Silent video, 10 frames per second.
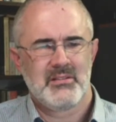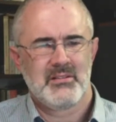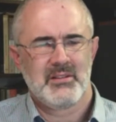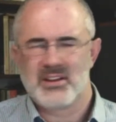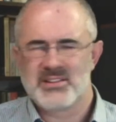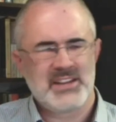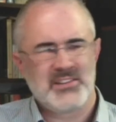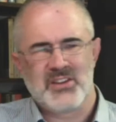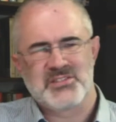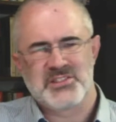Now, is that
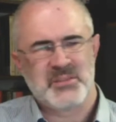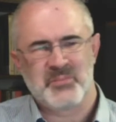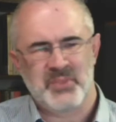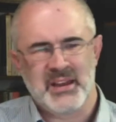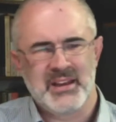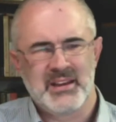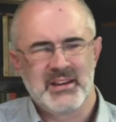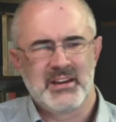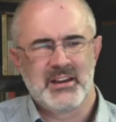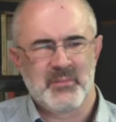not simply
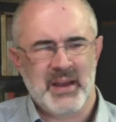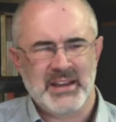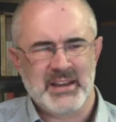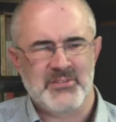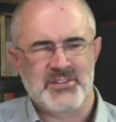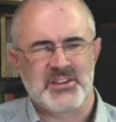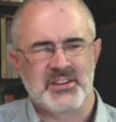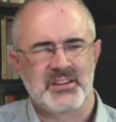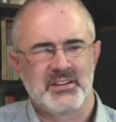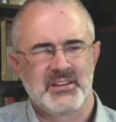
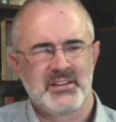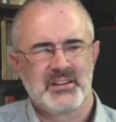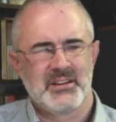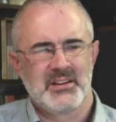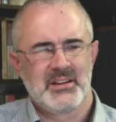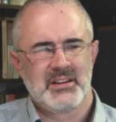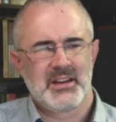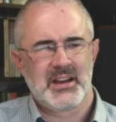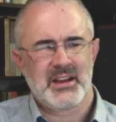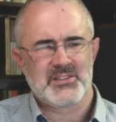magnificent?
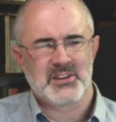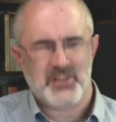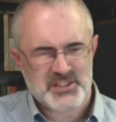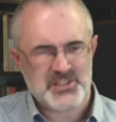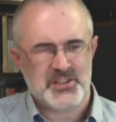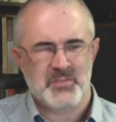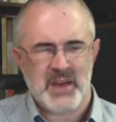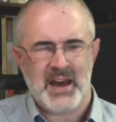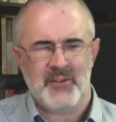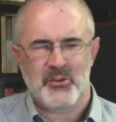There's a Christian
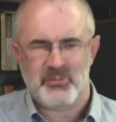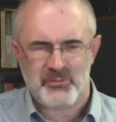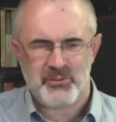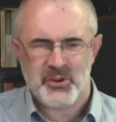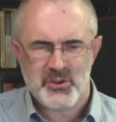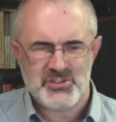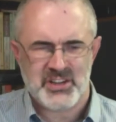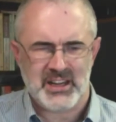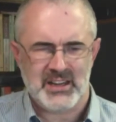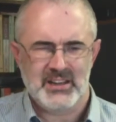man
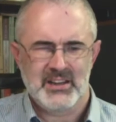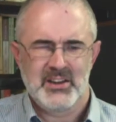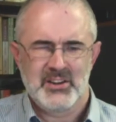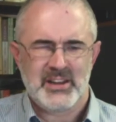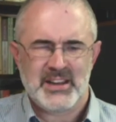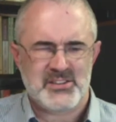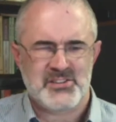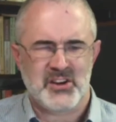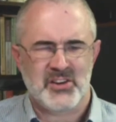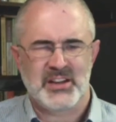refusing to get
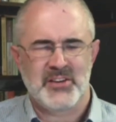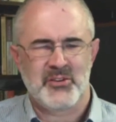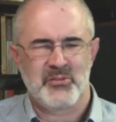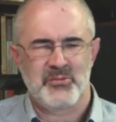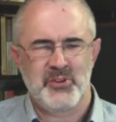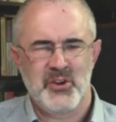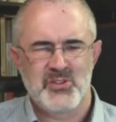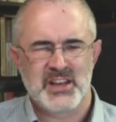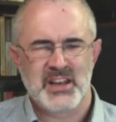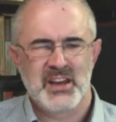sucked in,
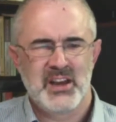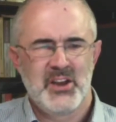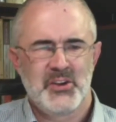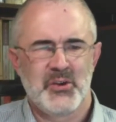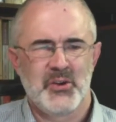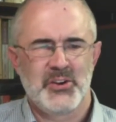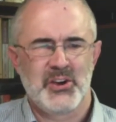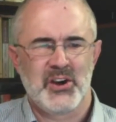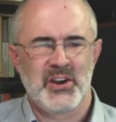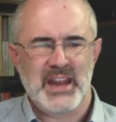refusing to
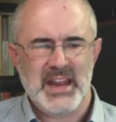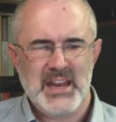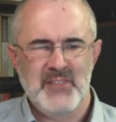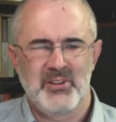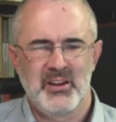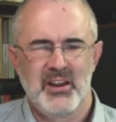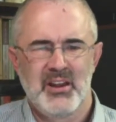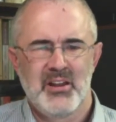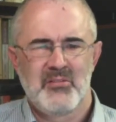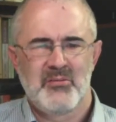return evil
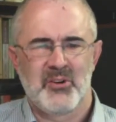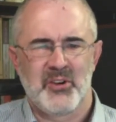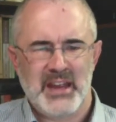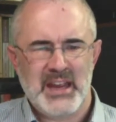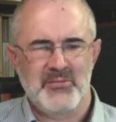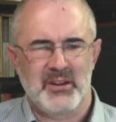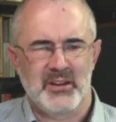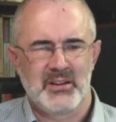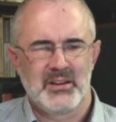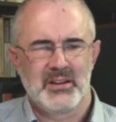for
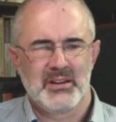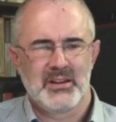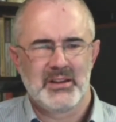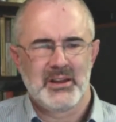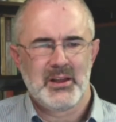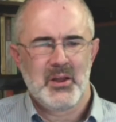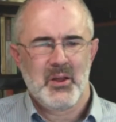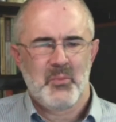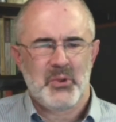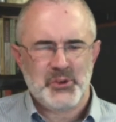evil,
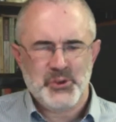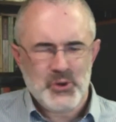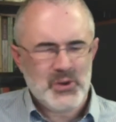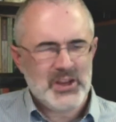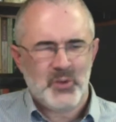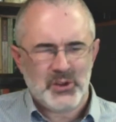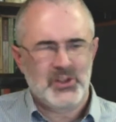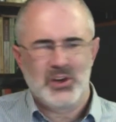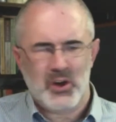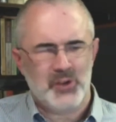but doing what
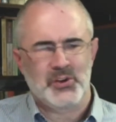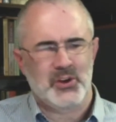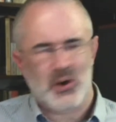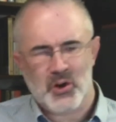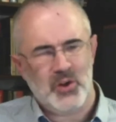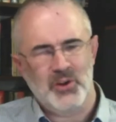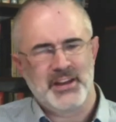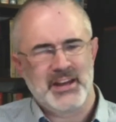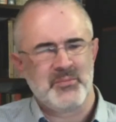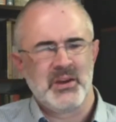God called
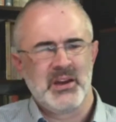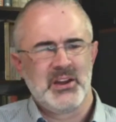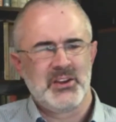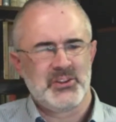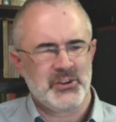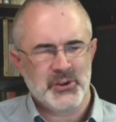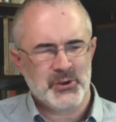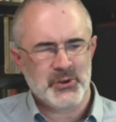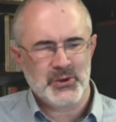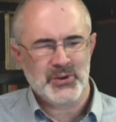him to do.